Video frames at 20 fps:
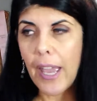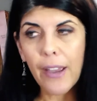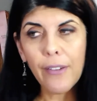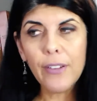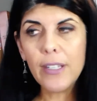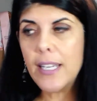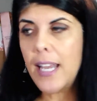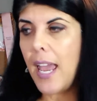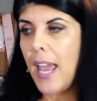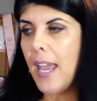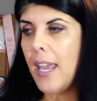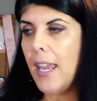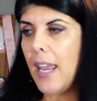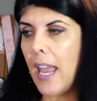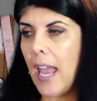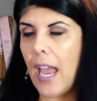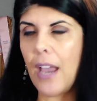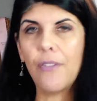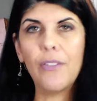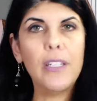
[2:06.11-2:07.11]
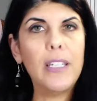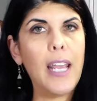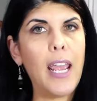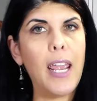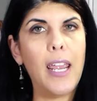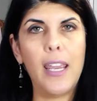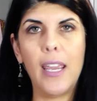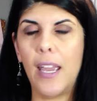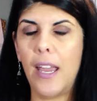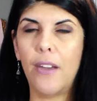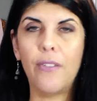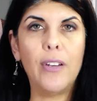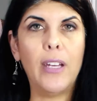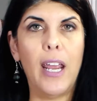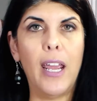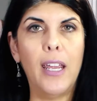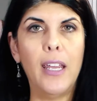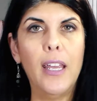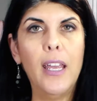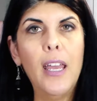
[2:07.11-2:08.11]
every day,
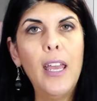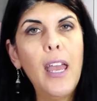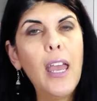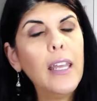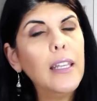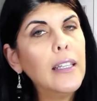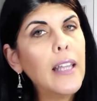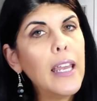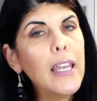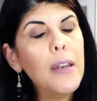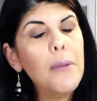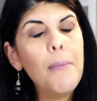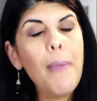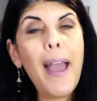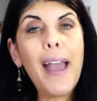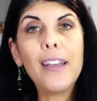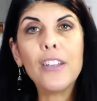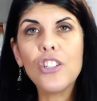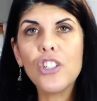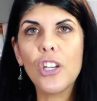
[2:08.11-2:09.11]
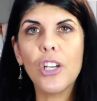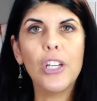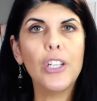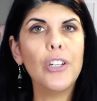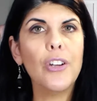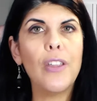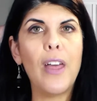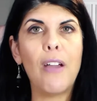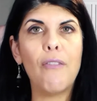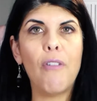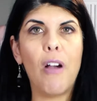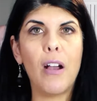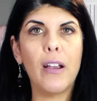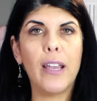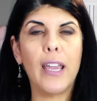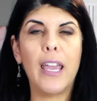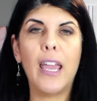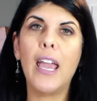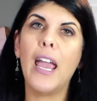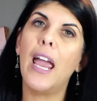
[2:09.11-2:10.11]
and light a match under that
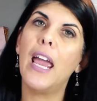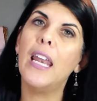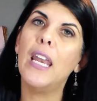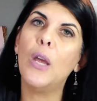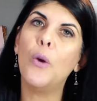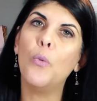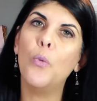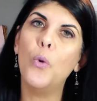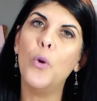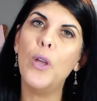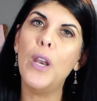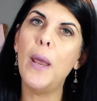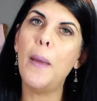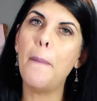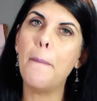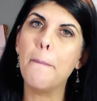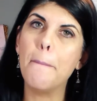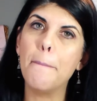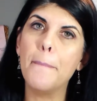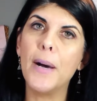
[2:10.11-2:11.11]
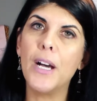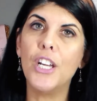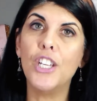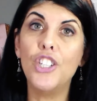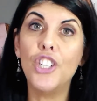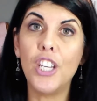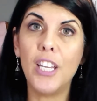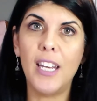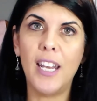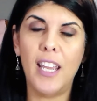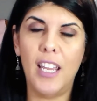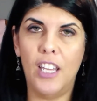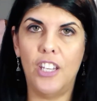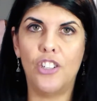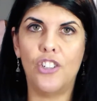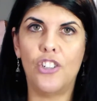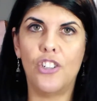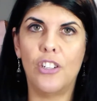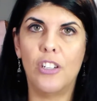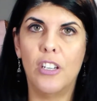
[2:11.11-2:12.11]
rocket, and it wouldn't budge an
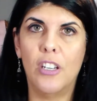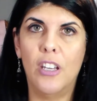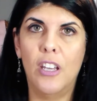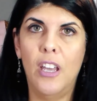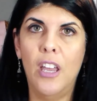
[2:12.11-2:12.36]
inch.